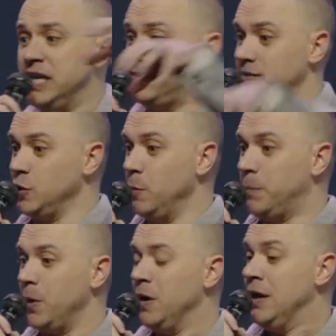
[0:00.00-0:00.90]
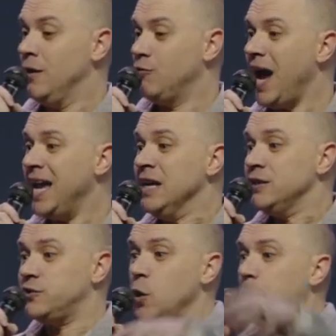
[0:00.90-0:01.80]
he's the super right?
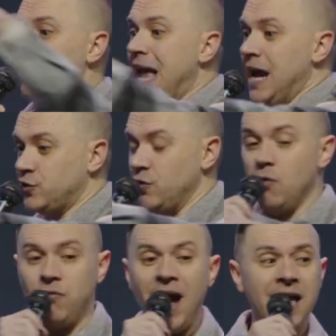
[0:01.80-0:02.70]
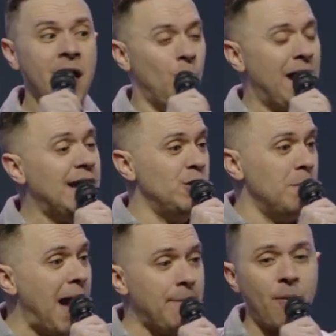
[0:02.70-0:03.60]
Supernatural, right? When I
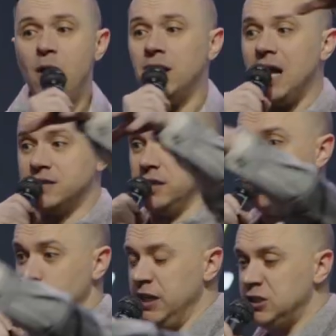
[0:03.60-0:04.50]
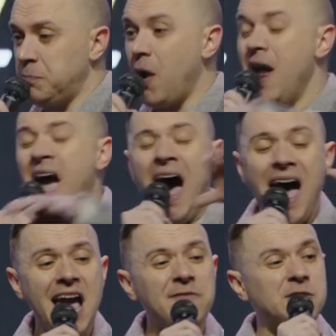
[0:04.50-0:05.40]
do my part, God's gonna do his part.
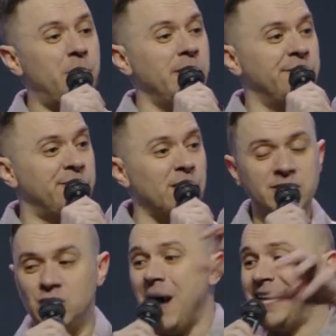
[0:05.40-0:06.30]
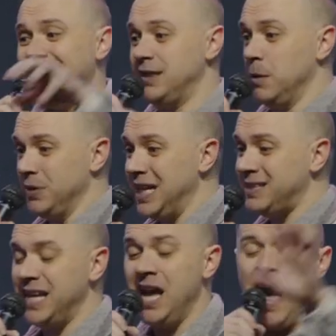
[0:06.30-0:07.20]
I have to put him first so I can get the
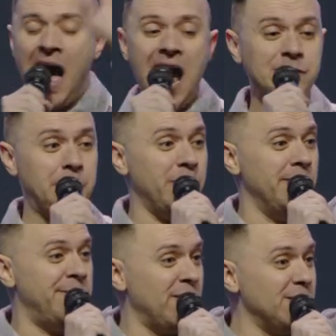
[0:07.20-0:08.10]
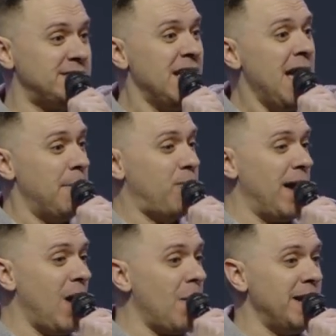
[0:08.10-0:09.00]
blessing. I have to put him first in
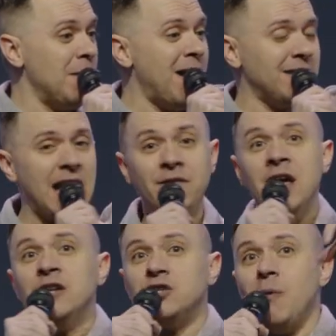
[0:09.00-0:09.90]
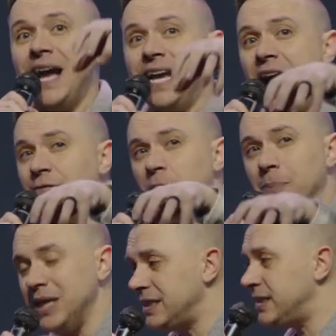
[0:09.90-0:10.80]
priority in my life so I can have the
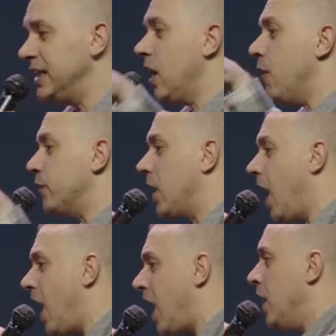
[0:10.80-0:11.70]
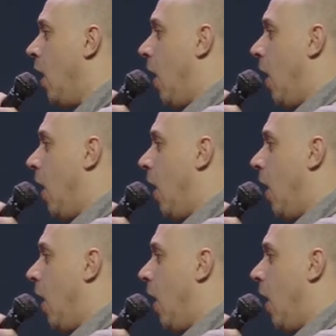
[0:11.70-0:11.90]
blessing of God